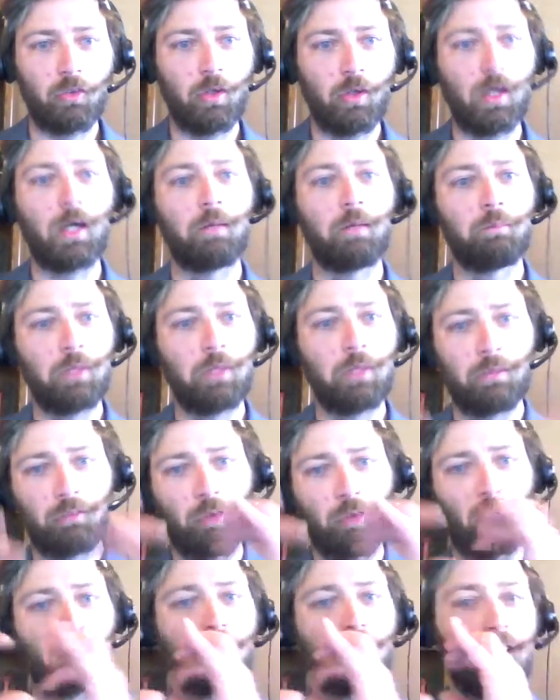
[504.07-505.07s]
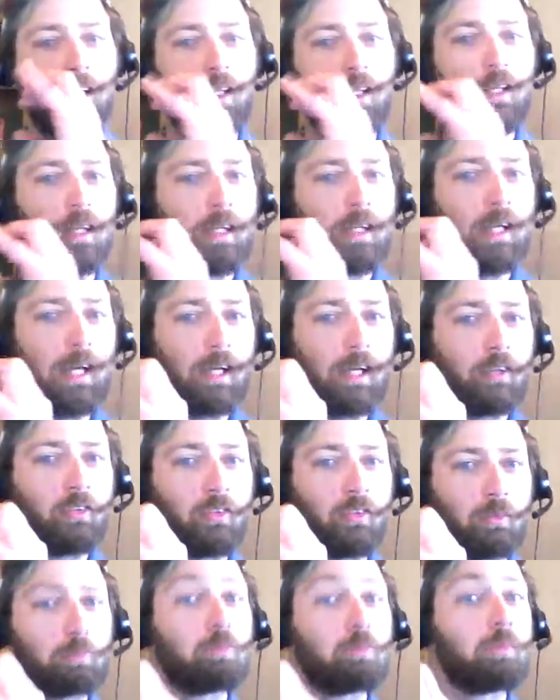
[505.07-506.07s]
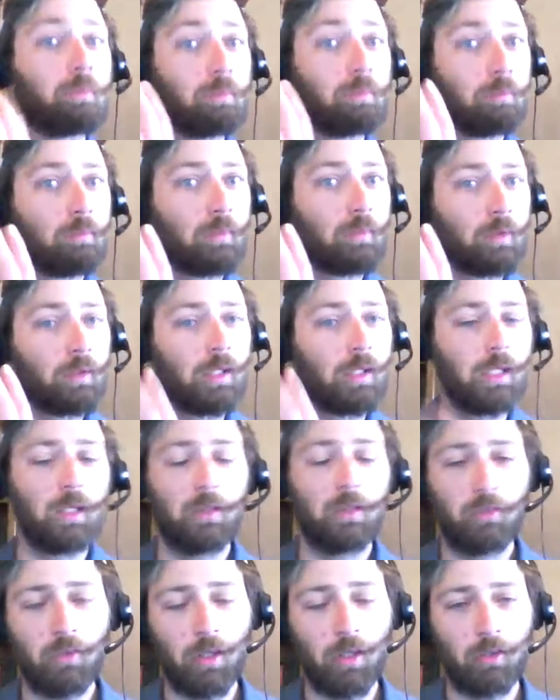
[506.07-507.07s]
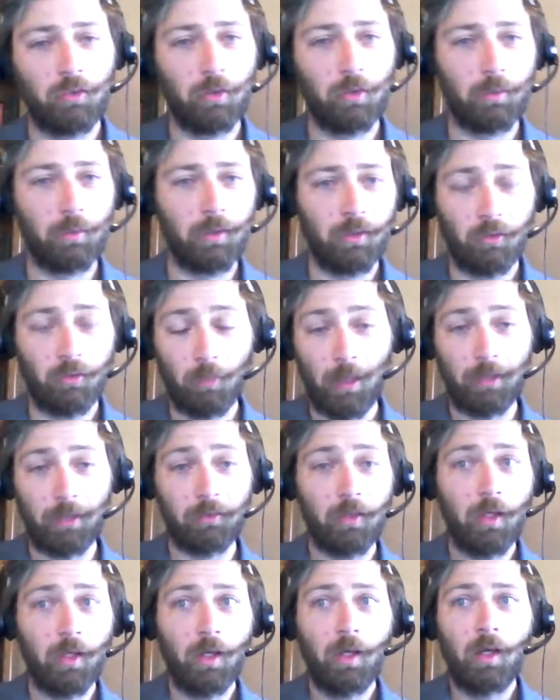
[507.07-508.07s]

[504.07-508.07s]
of course it has keys, as you would expect.